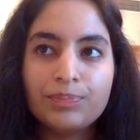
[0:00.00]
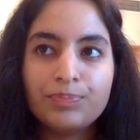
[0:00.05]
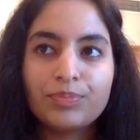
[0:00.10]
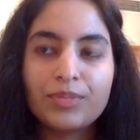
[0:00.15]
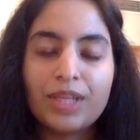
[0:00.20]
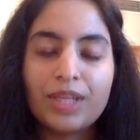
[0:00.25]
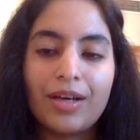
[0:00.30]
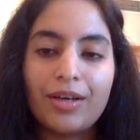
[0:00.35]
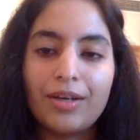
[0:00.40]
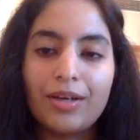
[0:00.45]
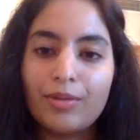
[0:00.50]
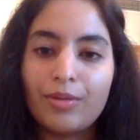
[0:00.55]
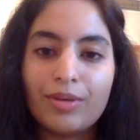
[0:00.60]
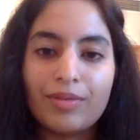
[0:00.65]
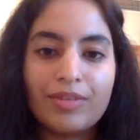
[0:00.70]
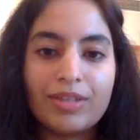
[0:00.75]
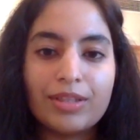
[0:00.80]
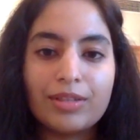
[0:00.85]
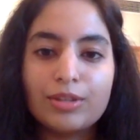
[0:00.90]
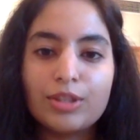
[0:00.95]
I don't know,
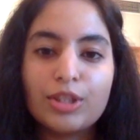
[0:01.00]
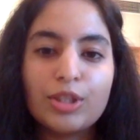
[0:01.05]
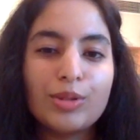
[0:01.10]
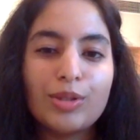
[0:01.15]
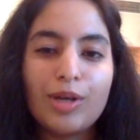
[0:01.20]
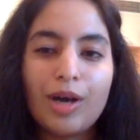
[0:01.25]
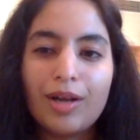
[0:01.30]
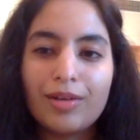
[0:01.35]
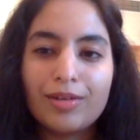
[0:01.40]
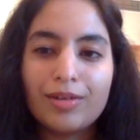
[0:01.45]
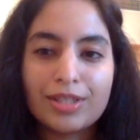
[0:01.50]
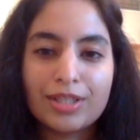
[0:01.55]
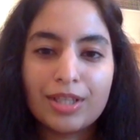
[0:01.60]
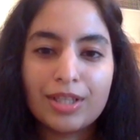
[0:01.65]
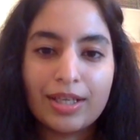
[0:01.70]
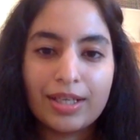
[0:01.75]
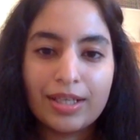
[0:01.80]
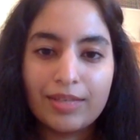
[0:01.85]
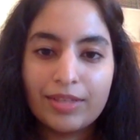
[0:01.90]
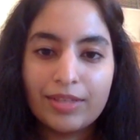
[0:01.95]
even $2,
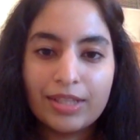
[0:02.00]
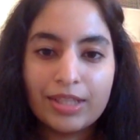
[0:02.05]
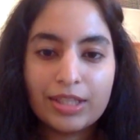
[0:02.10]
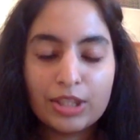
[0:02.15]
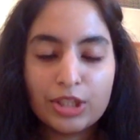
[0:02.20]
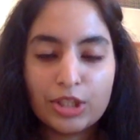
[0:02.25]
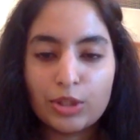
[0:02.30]
not even,